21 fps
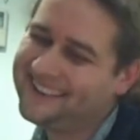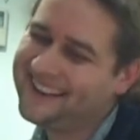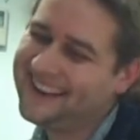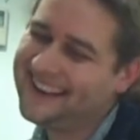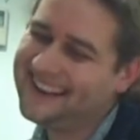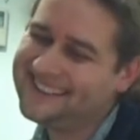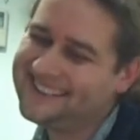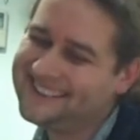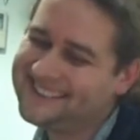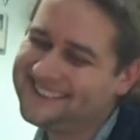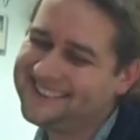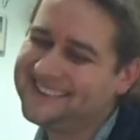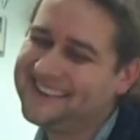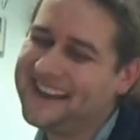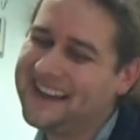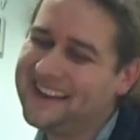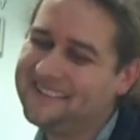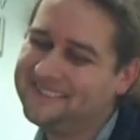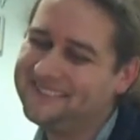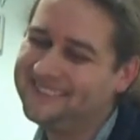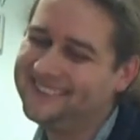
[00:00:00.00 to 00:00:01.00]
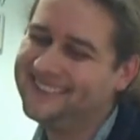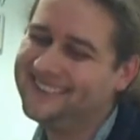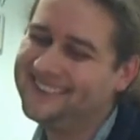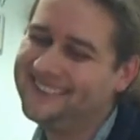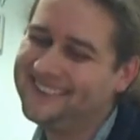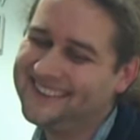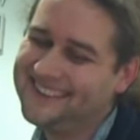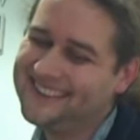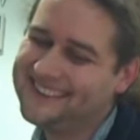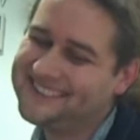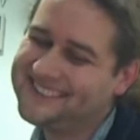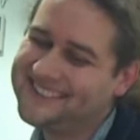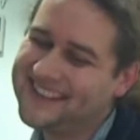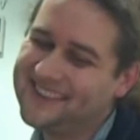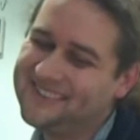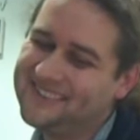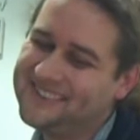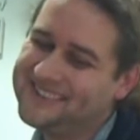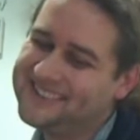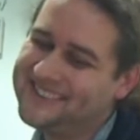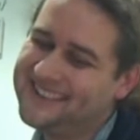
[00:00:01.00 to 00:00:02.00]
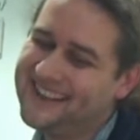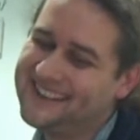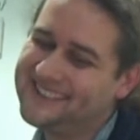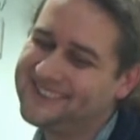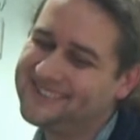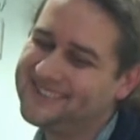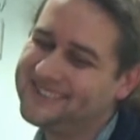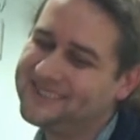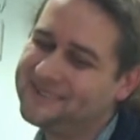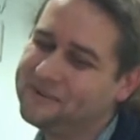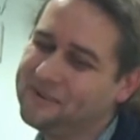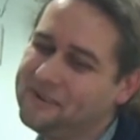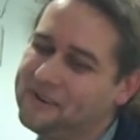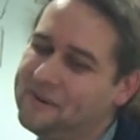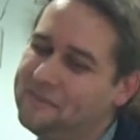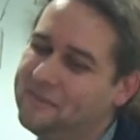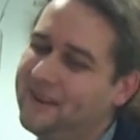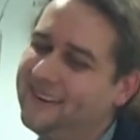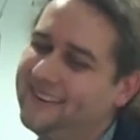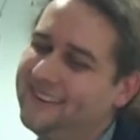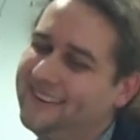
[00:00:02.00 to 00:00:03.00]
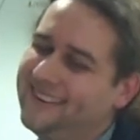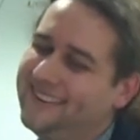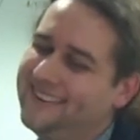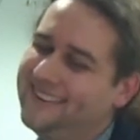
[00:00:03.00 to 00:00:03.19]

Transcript: Okay, so now this statement's the next one to worry about.